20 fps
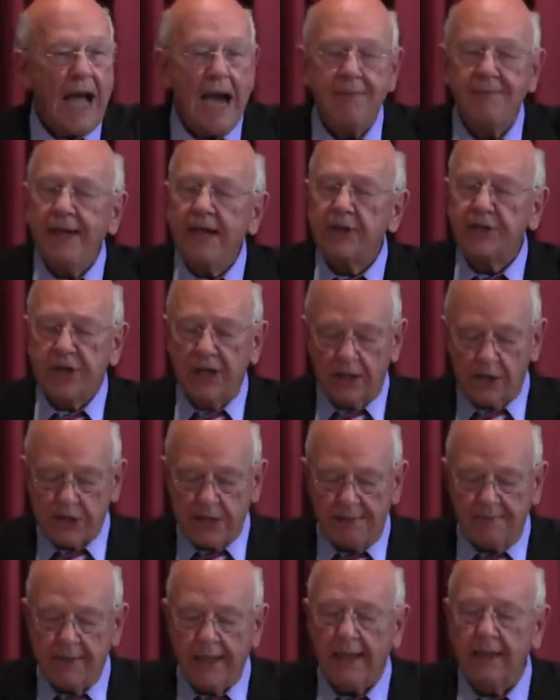I mean, it took
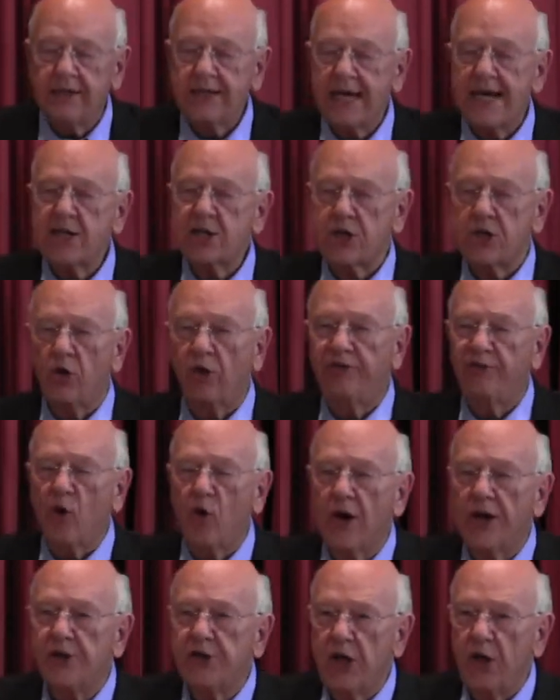some intestinal
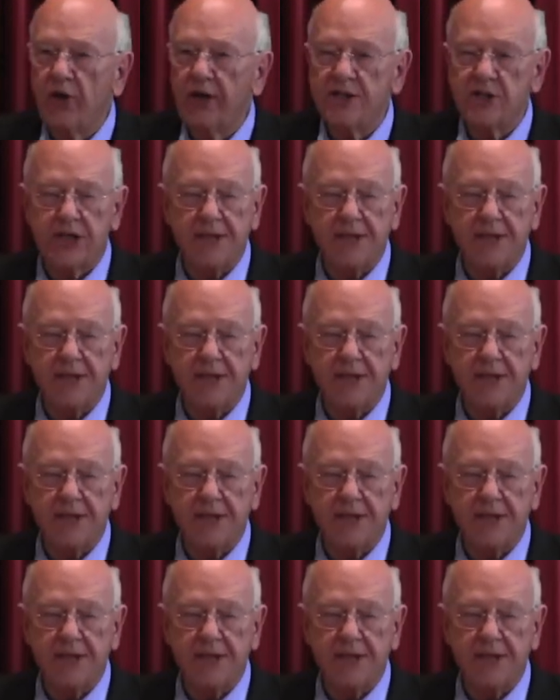fortitude